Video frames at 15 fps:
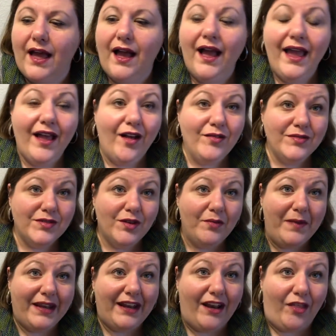I also
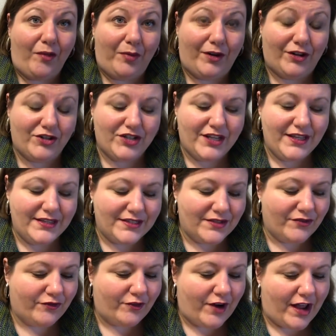made another purchase
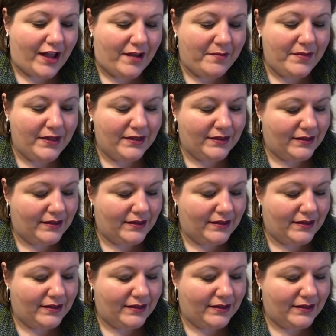from